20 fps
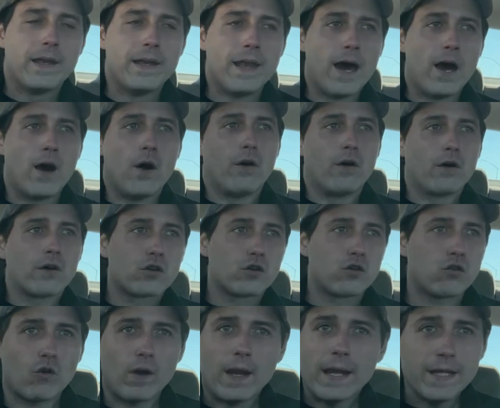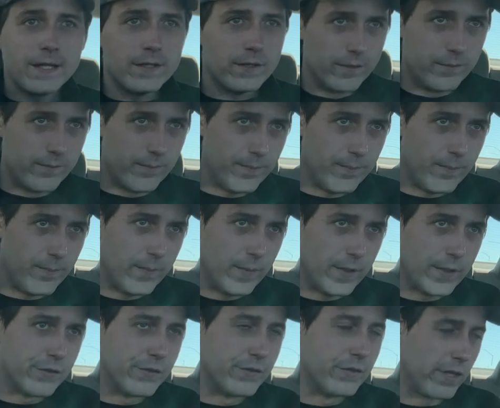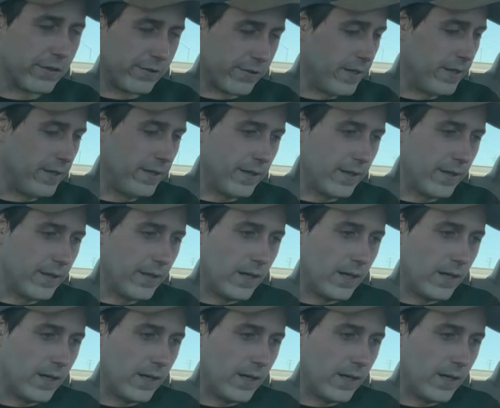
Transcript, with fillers: Now kratom doesn't